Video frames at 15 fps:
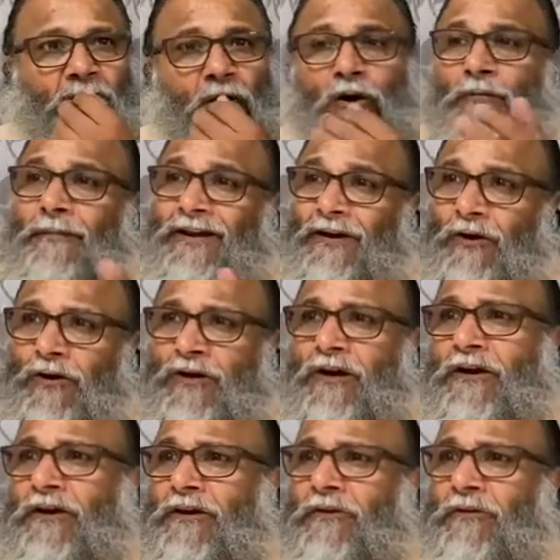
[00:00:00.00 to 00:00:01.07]
Or may not
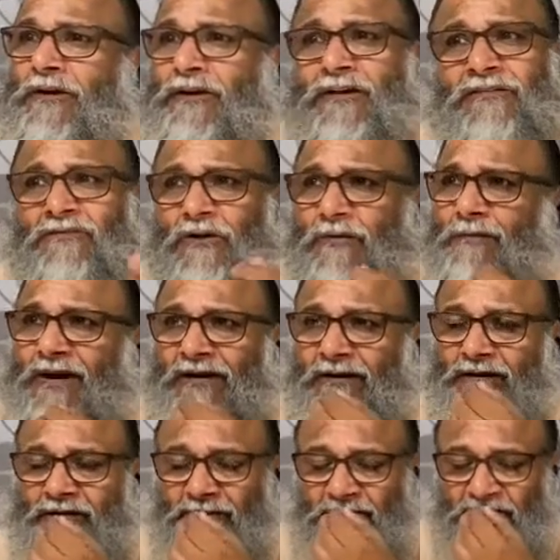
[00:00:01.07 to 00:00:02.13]
continue, it does not matter.